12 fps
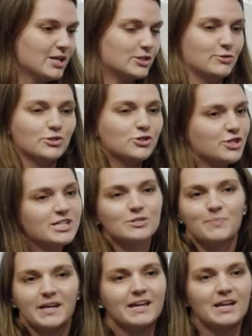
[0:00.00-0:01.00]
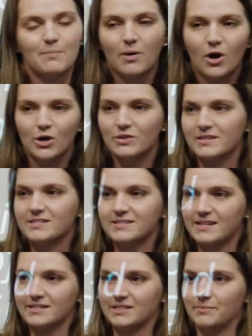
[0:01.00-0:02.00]
So she's picking apart these
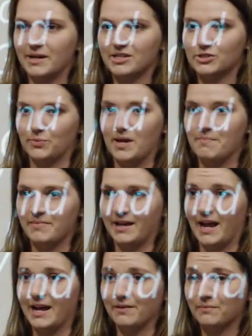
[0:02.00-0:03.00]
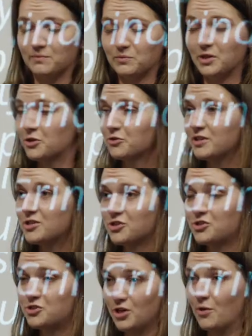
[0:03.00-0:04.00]
things in my swim that I literally
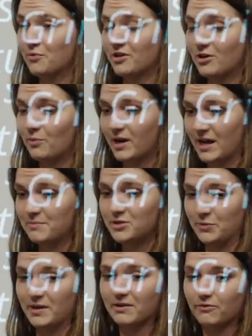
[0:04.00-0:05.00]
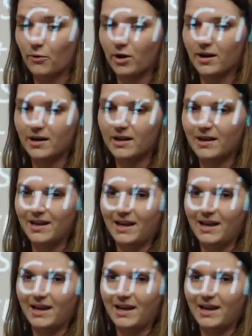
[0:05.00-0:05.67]
just don't know what I'm doing for.